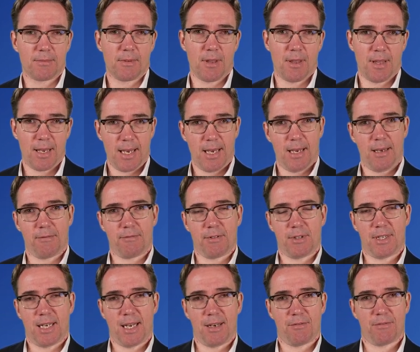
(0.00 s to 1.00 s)
they
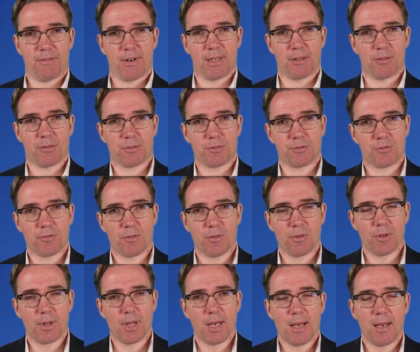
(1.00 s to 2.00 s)
retain final
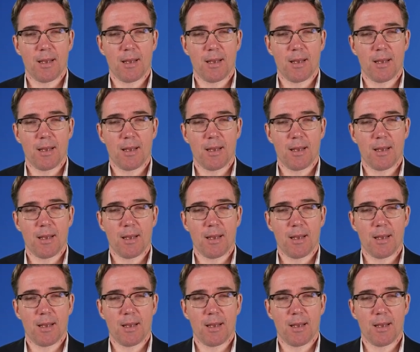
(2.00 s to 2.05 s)
control,